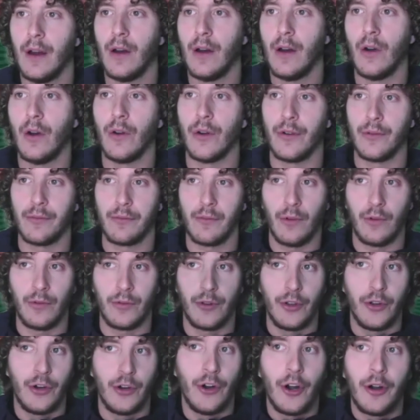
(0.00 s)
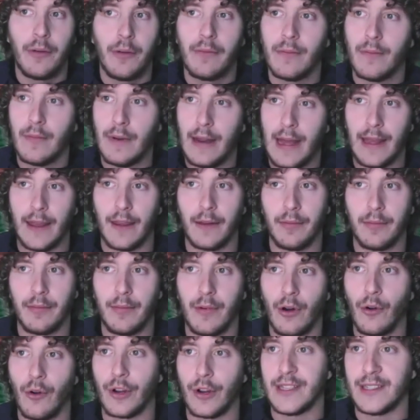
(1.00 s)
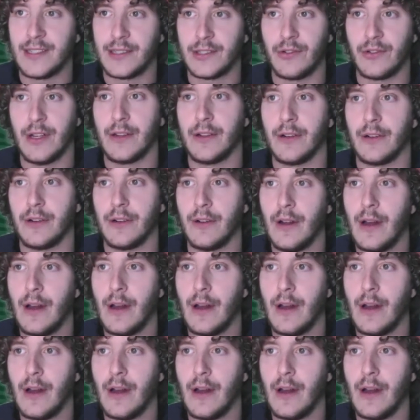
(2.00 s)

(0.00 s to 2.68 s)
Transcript: or on your like orchestrator.